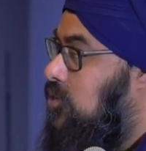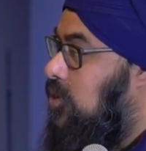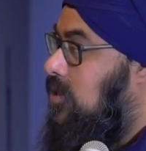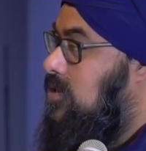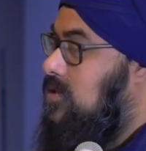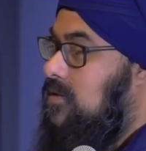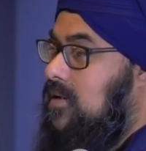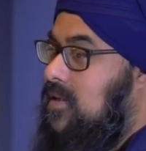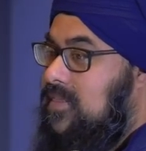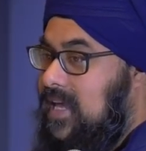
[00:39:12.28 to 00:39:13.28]
the church,
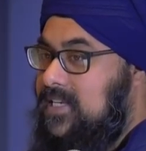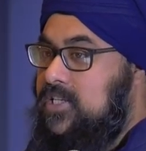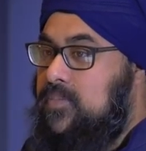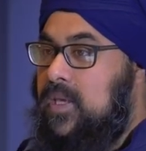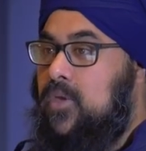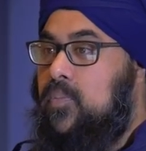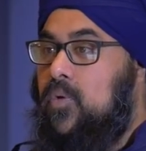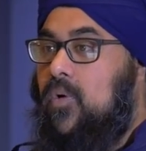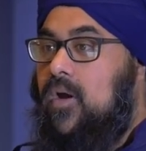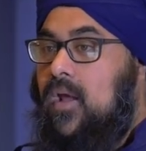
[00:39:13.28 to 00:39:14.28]
that doesn't make you
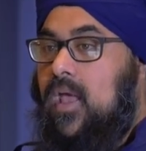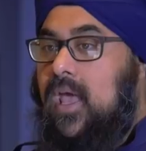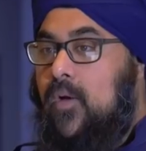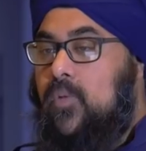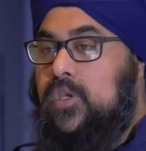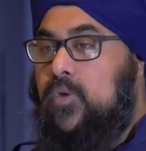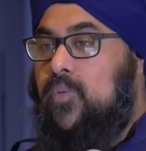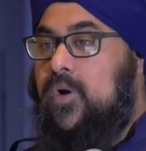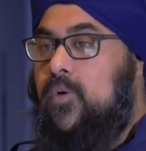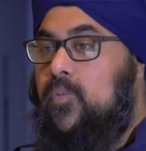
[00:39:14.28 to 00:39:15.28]
pure. And when you
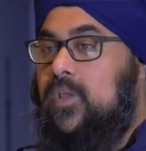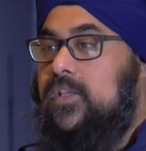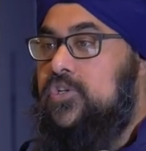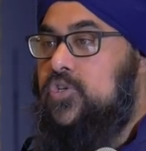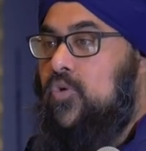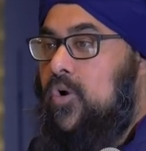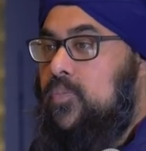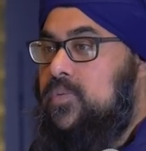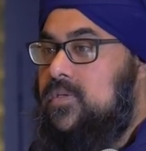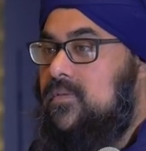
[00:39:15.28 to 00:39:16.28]
wear religious
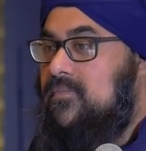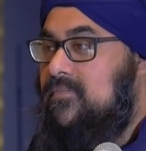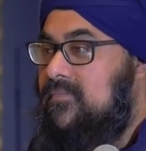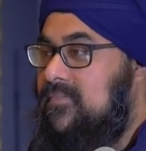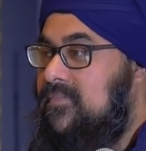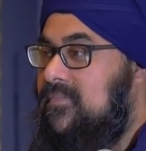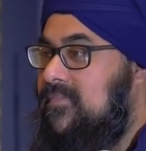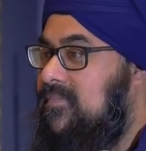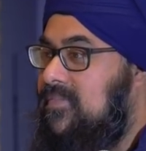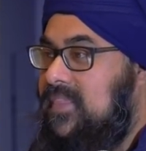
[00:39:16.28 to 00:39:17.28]
robes,
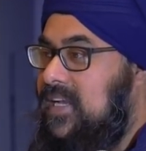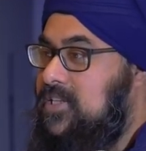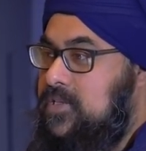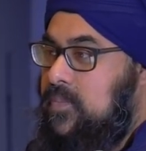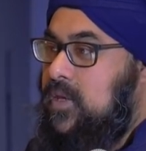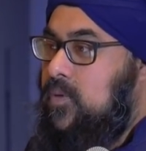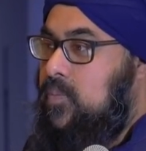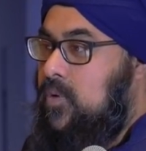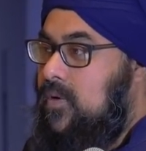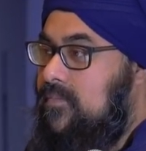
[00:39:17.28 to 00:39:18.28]
that doesn't make you
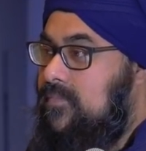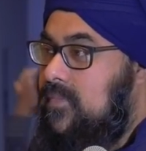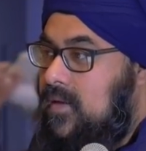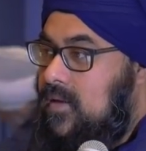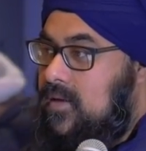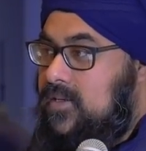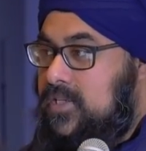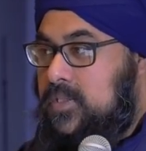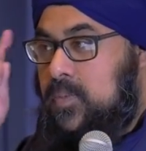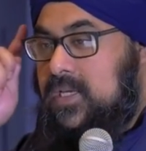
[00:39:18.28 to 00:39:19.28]
pure.
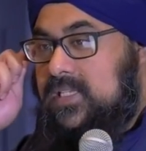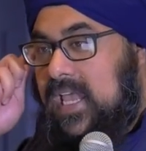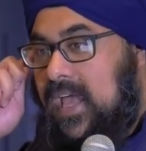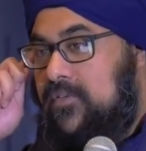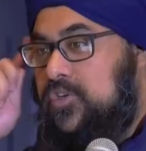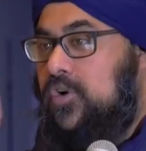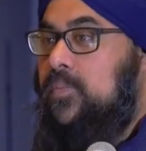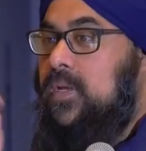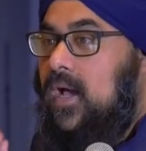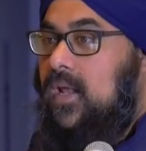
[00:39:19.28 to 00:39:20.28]
Just because I have a
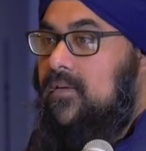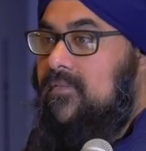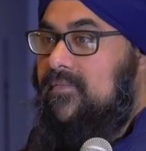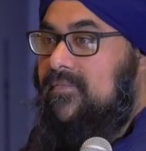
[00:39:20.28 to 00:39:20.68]
turban on